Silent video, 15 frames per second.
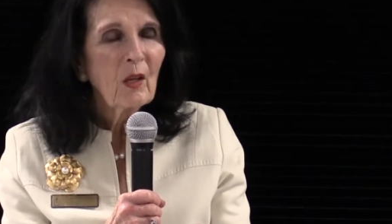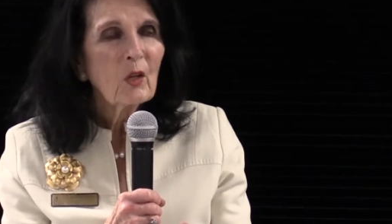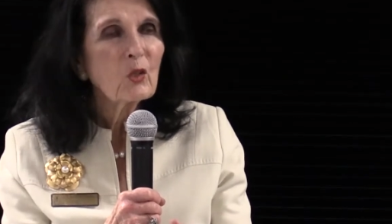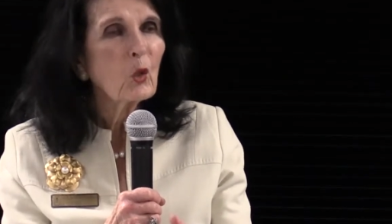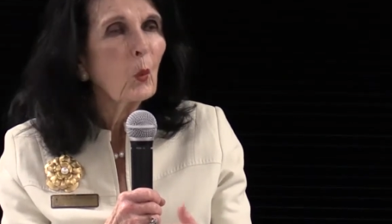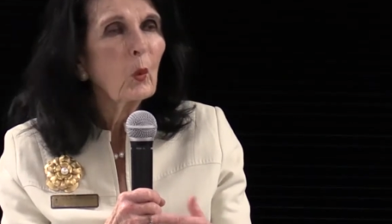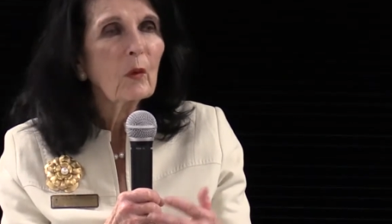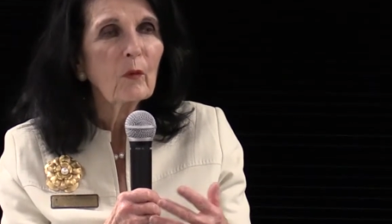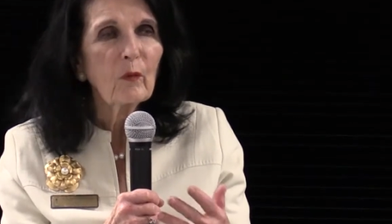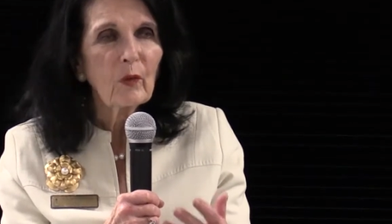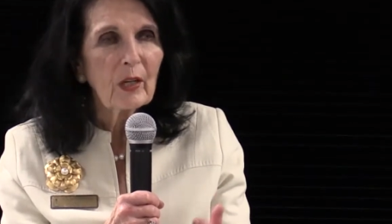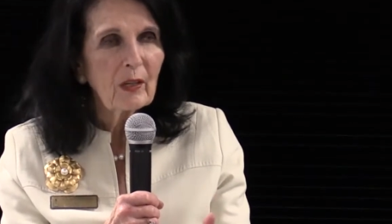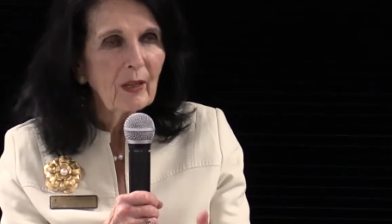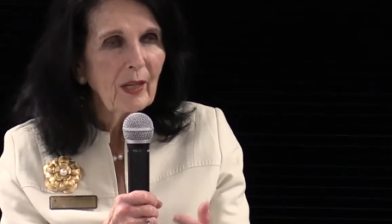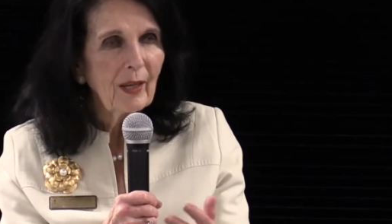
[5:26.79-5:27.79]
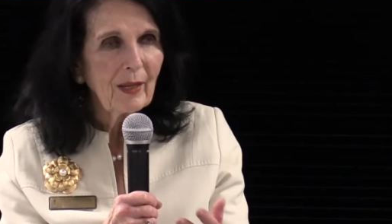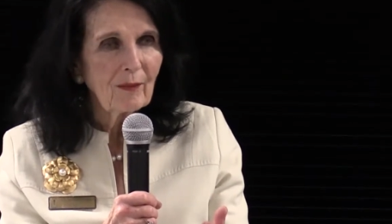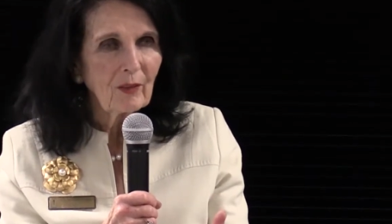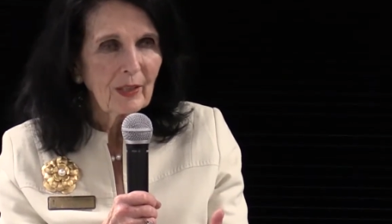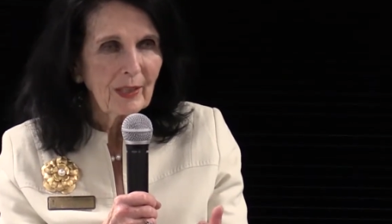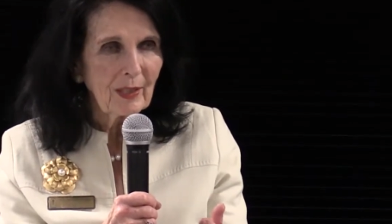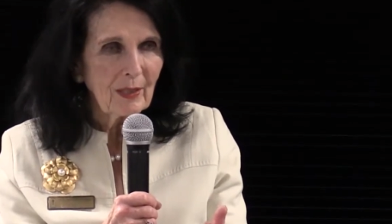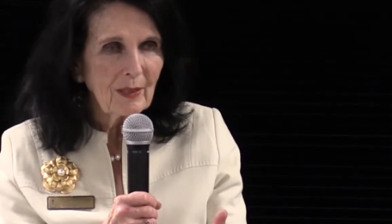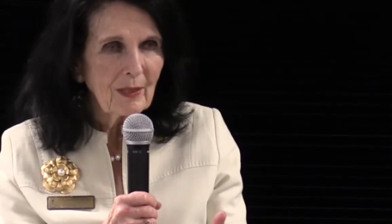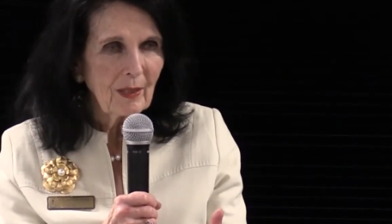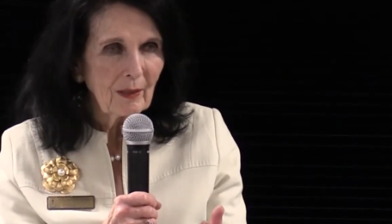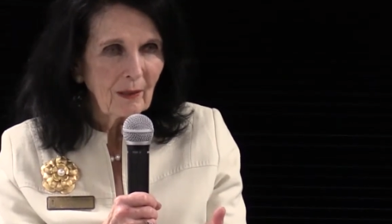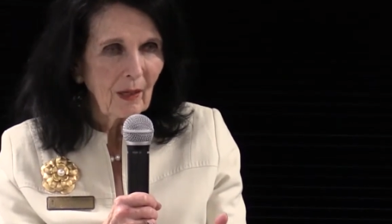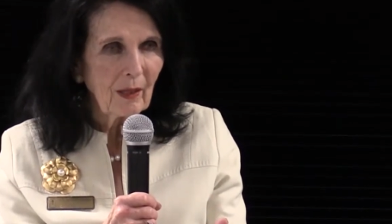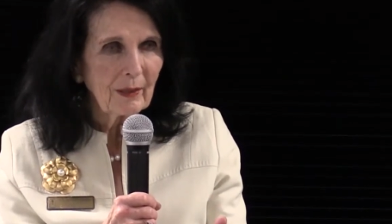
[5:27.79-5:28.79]
So we're very heavily
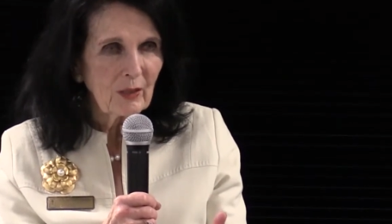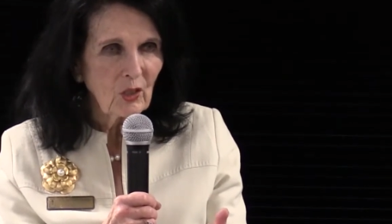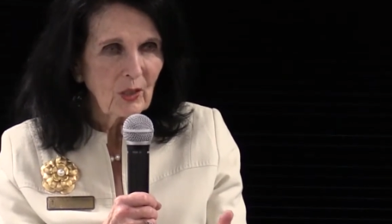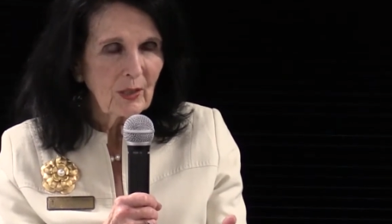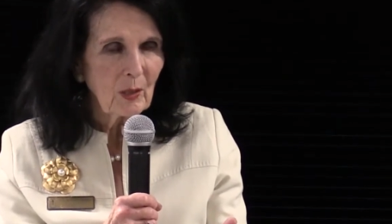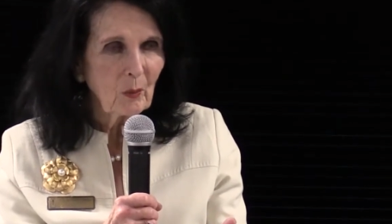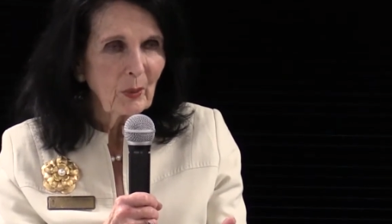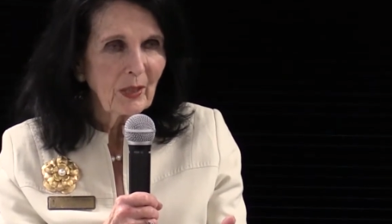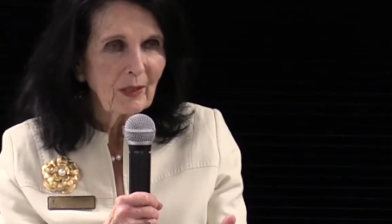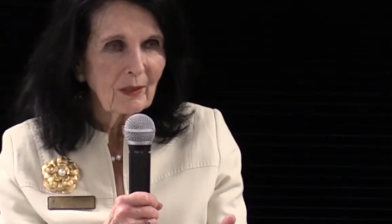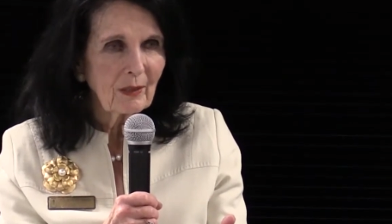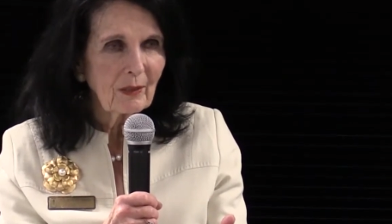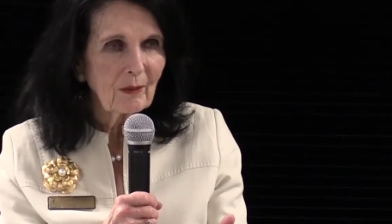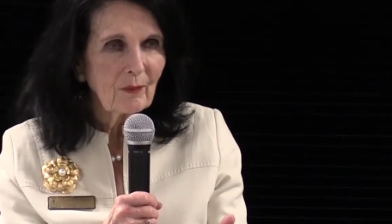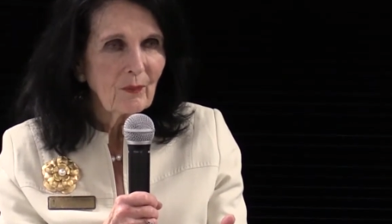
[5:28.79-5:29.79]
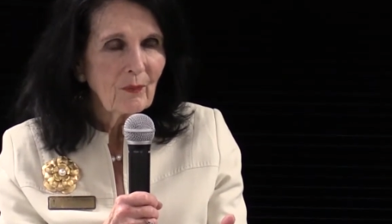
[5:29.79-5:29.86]
technology dependent.